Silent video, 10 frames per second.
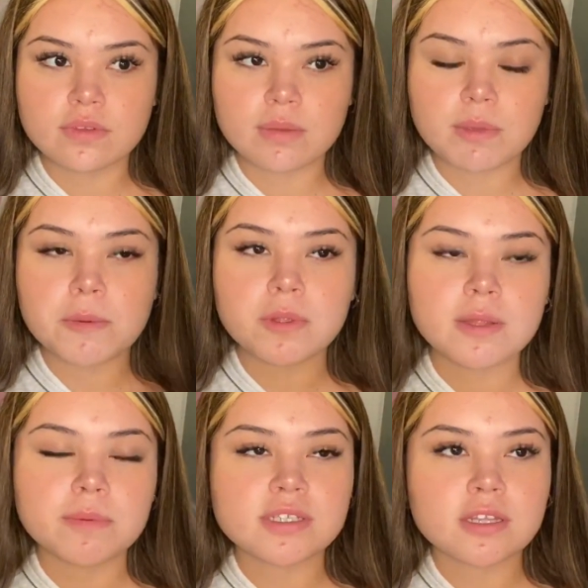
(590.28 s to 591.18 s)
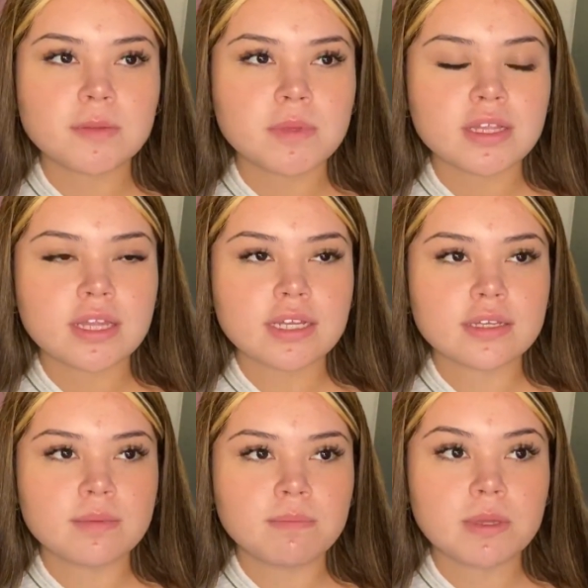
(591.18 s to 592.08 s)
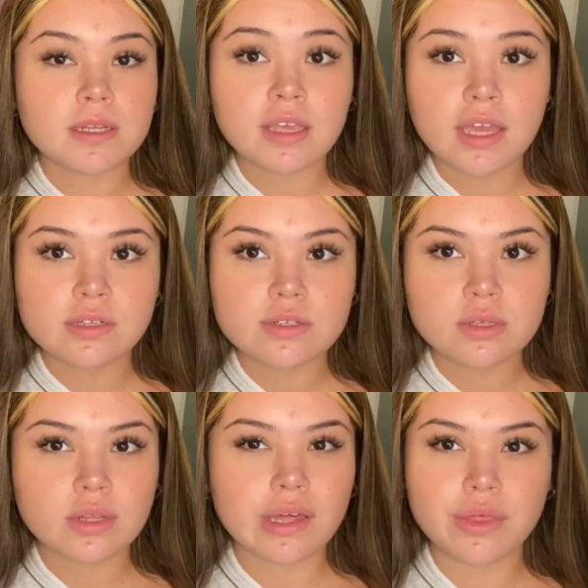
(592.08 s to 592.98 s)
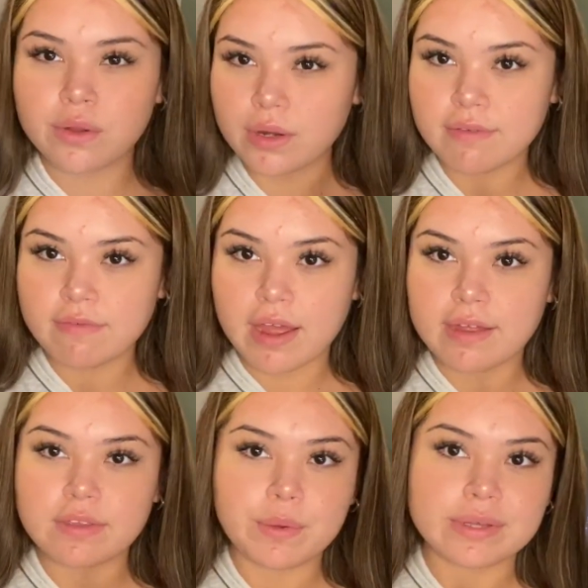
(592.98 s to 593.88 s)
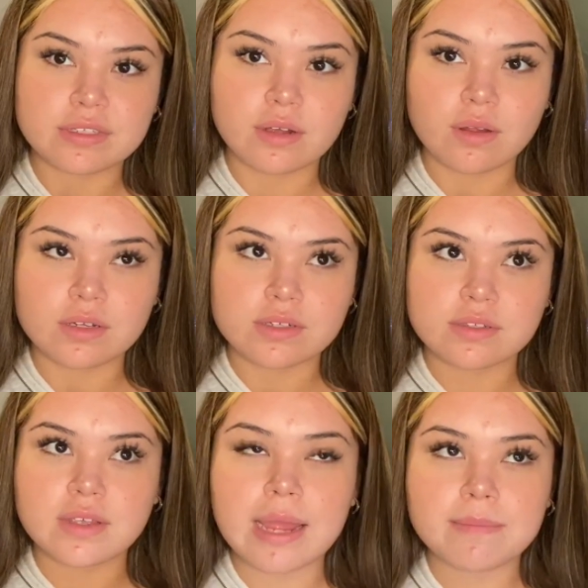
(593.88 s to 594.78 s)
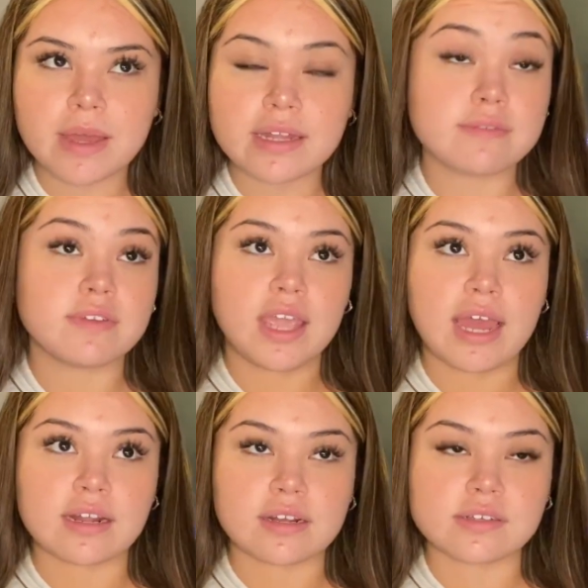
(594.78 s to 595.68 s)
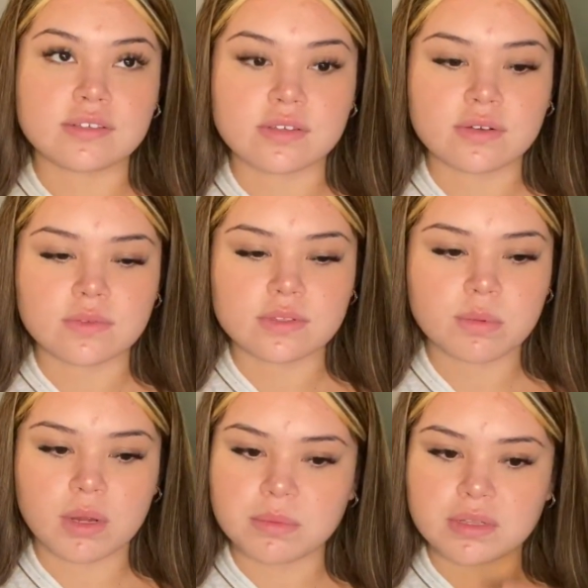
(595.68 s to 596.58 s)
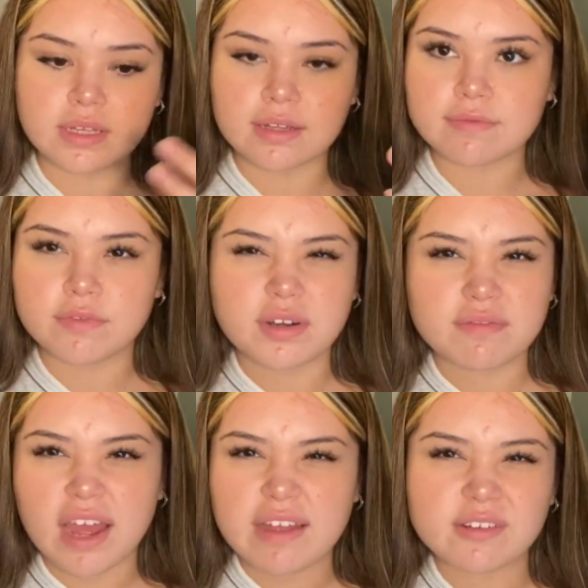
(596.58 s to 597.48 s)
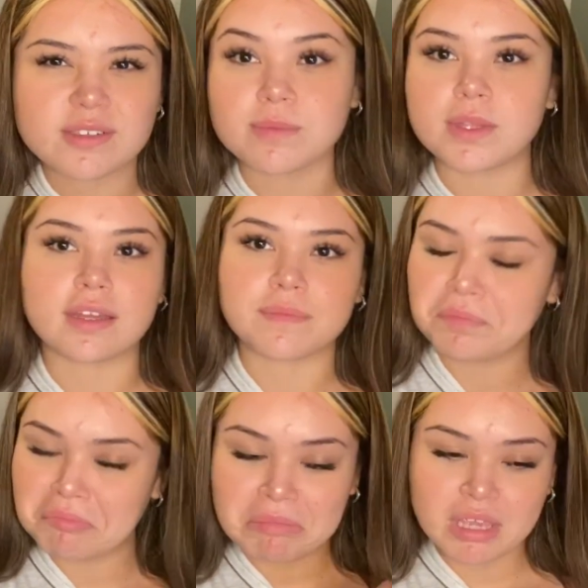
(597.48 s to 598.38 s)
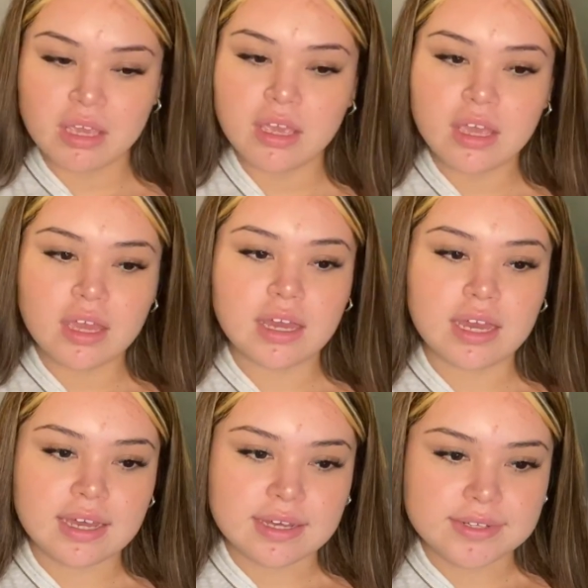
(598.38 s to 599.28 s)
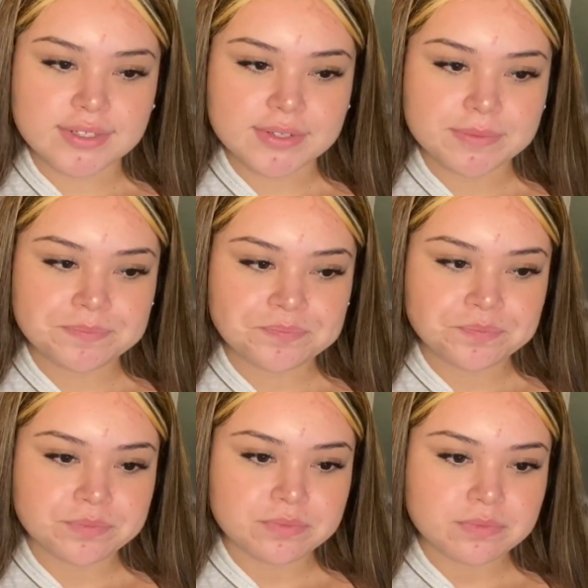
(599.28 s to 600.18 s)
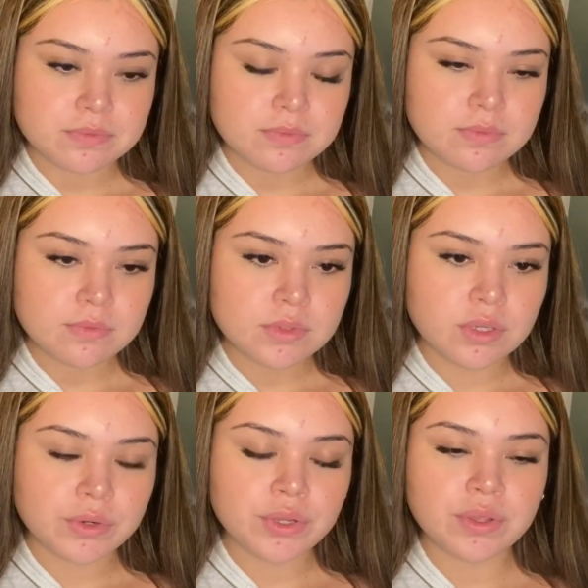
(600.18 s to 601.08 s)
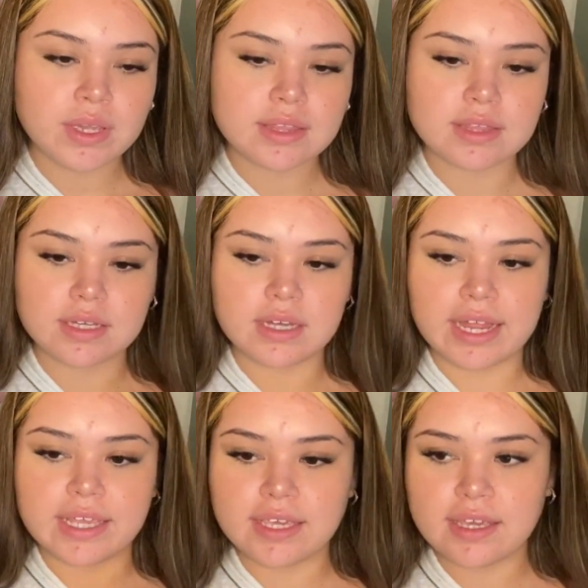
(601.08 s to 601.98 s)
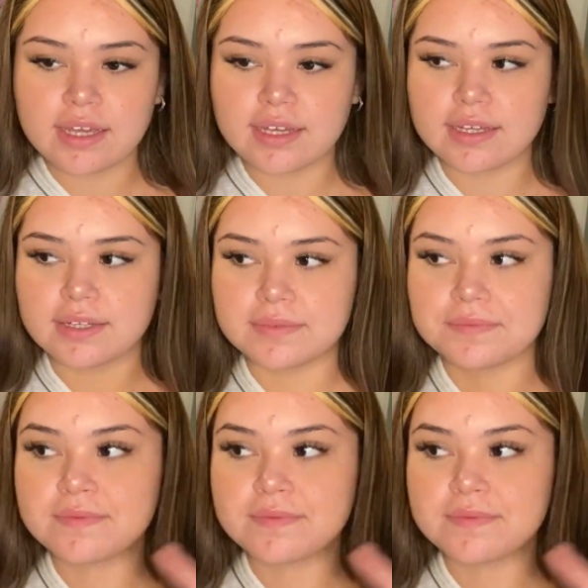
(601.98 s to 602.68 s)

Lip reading: people have been telling me like bin cages are like $35 US. I live in Canada, so that's probably like 45 or something. And Or you can get the IKEA,